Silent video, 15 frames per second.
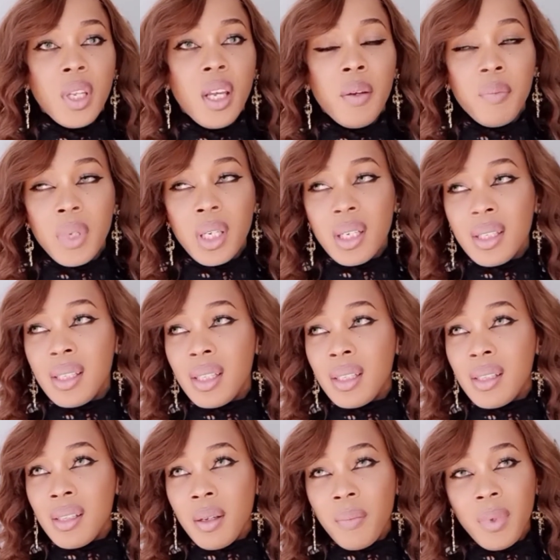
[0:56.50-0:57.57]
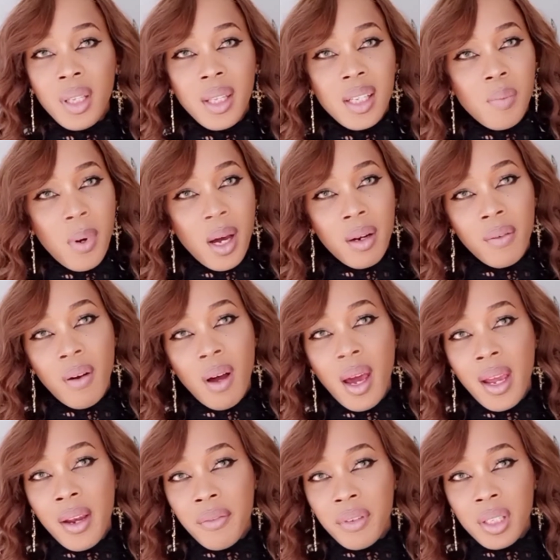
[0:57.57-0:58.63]
because it's something that's part of our
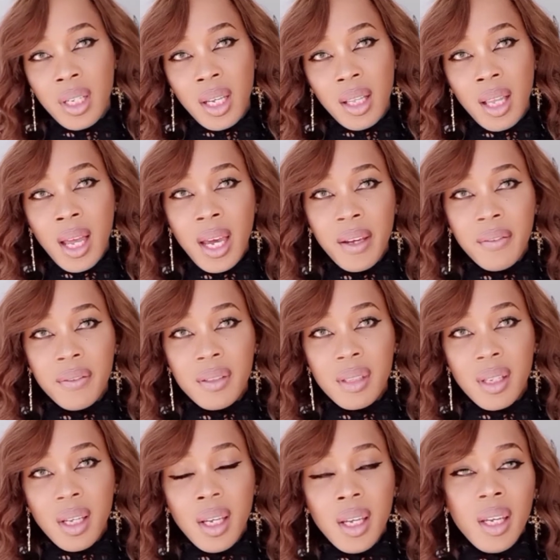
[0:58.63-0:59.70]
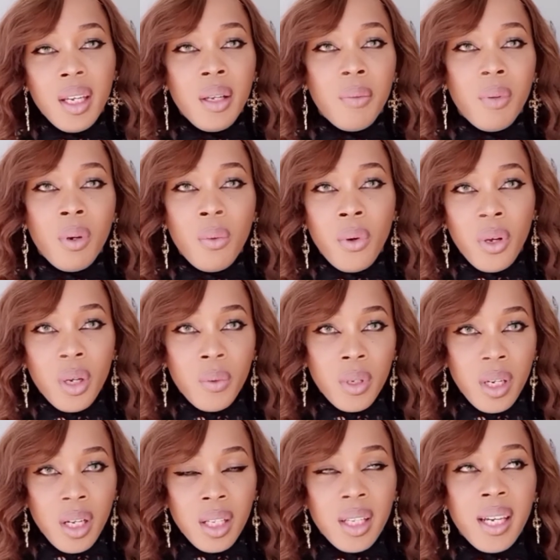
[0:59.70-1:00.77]
everyday lives in one way or
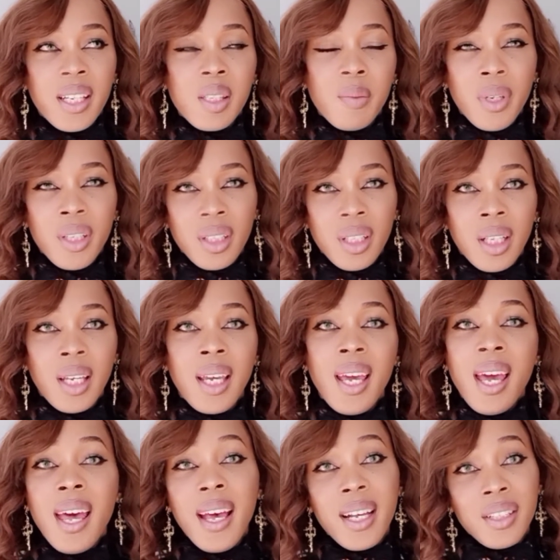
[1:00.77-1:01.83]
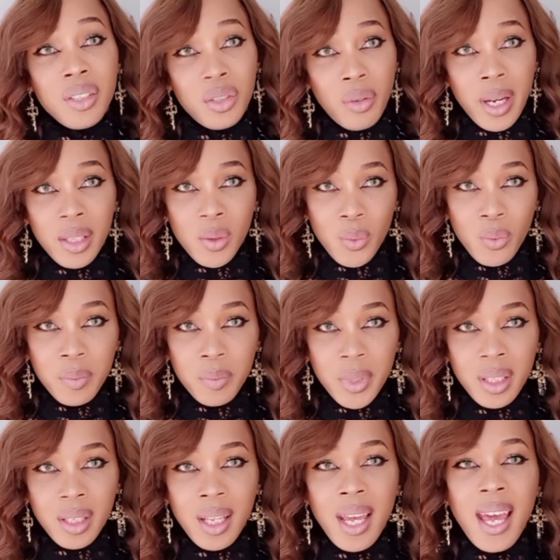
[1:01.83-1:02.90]
another, especially as a trans
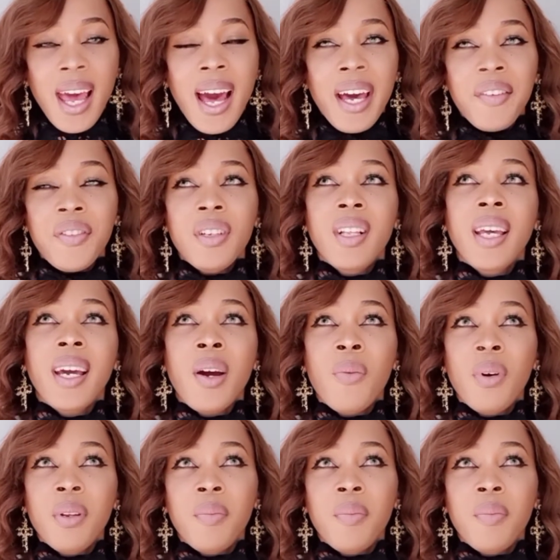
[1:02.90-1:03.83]
woman. I feel like I want to